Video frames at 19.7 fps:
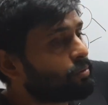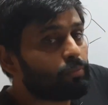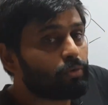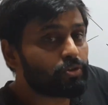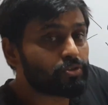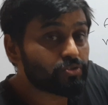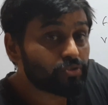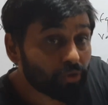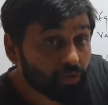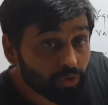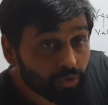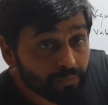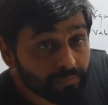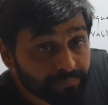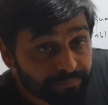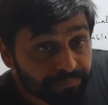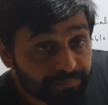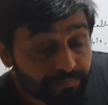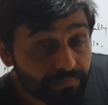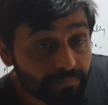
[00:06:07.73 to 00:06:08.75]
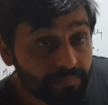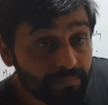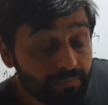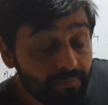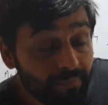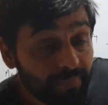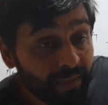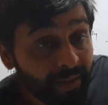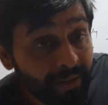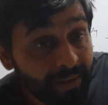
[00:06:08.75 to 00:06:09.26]
chromosome
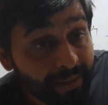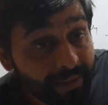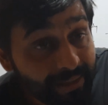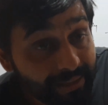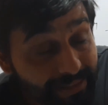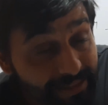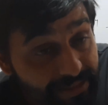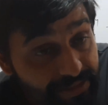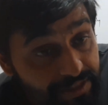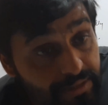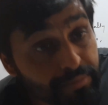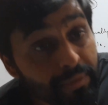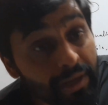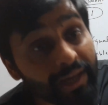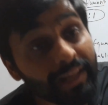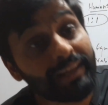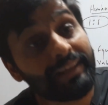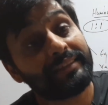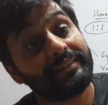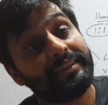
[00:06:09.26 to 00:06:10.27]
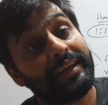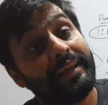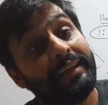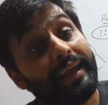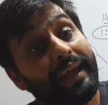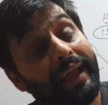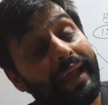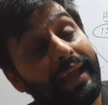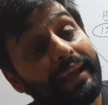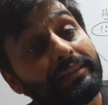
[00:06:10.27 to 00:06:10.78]
is smaller
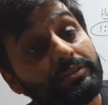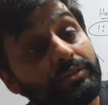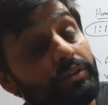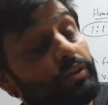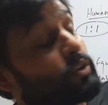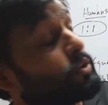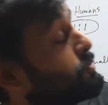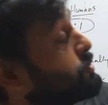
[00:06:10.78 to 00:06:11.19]
than X